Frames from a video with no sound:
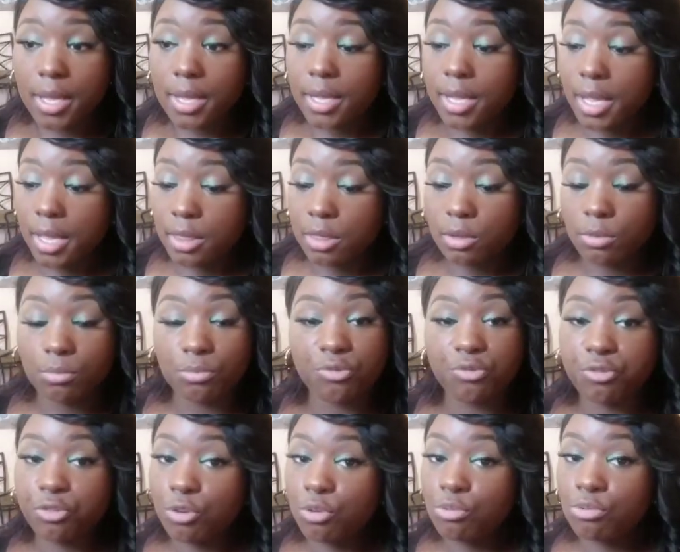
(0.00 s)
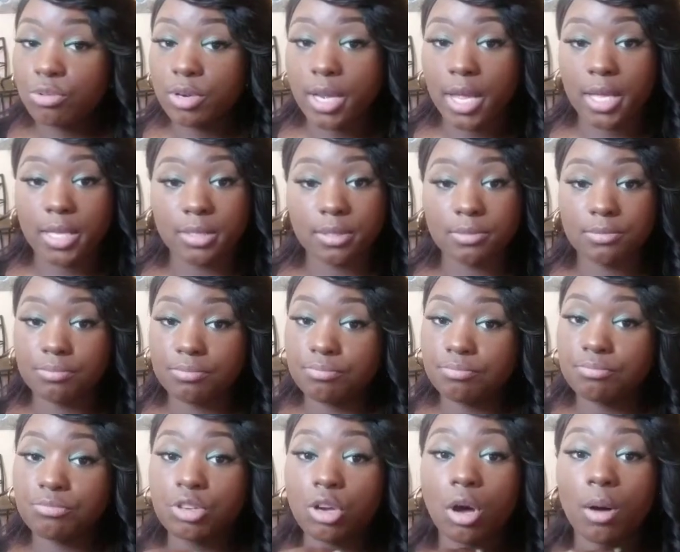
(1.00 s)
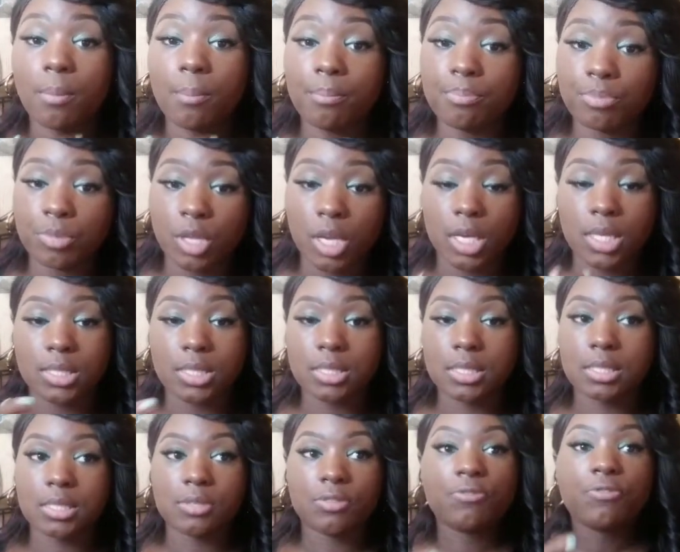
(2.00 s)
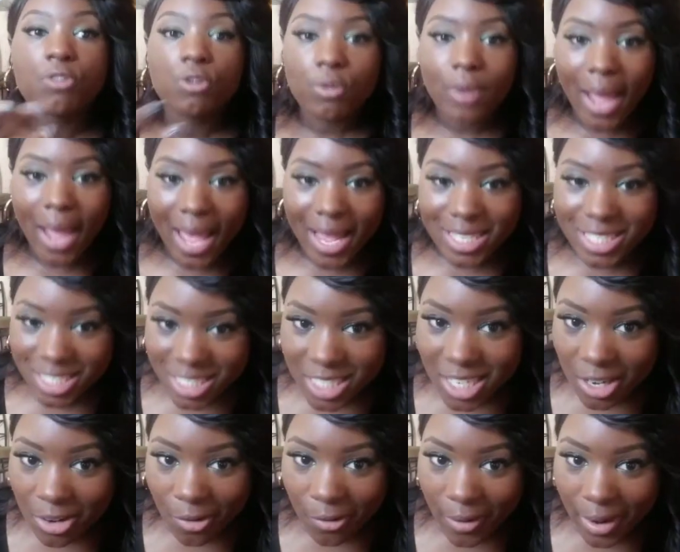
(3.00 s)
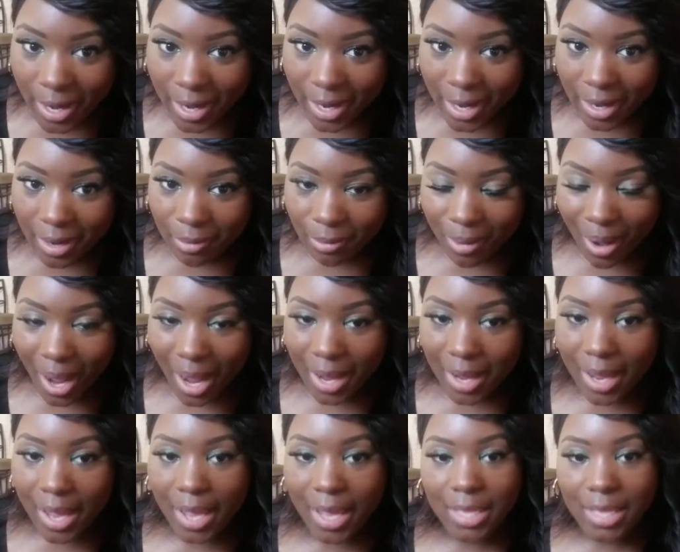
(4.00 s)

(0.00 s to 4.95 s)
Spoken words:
Get them fruit that's because fruit has sugar in it, right?